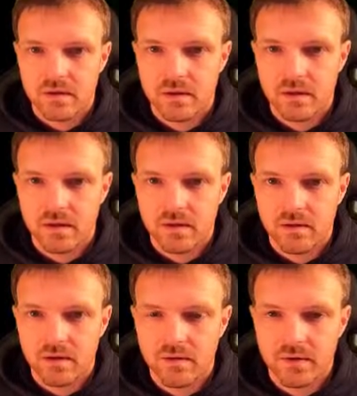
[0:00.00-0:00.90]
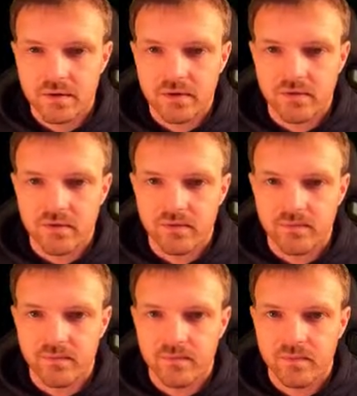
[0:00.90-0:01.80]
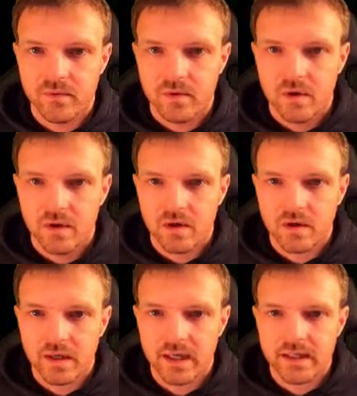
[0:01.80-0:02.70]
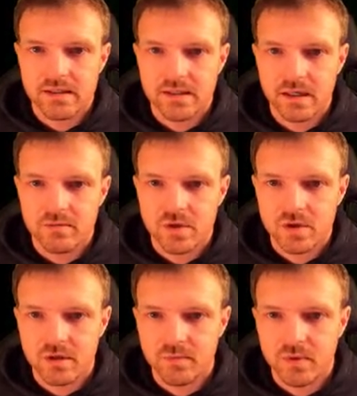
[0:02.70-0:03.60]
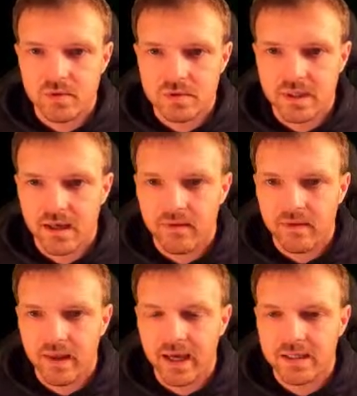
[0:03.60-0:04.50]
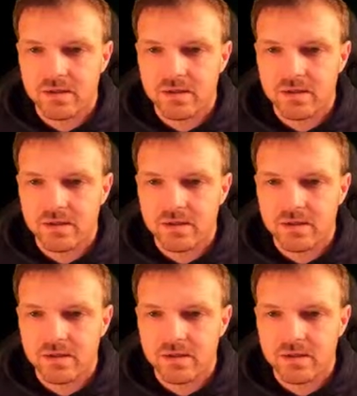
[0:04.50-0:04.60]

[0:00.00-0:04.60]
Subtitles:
And there it is. Okay, so I'm just going to pause that there.